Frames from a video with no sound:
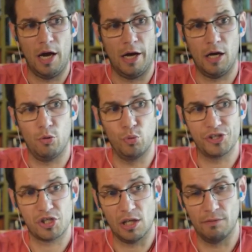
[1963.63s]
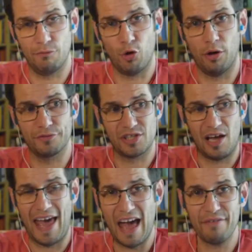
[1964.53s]
which involves
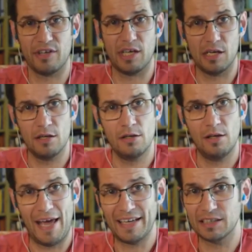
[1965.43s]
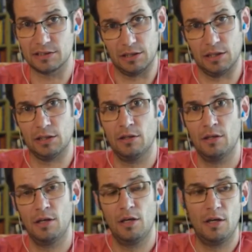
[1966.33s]
heavy editing,
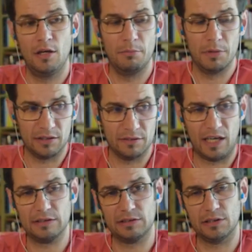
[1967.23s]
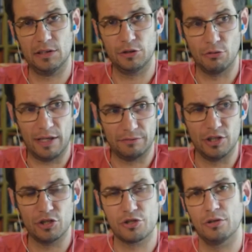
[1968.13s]
meaning that you add
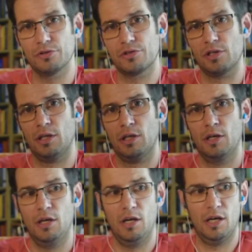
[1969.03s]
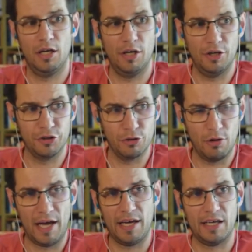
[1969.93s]
visuals, you
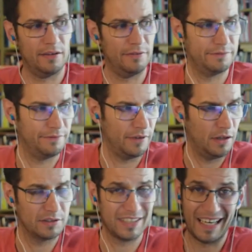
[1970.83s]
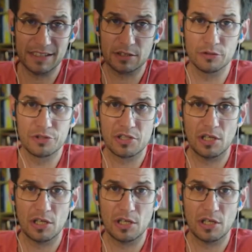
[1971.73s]
have titles,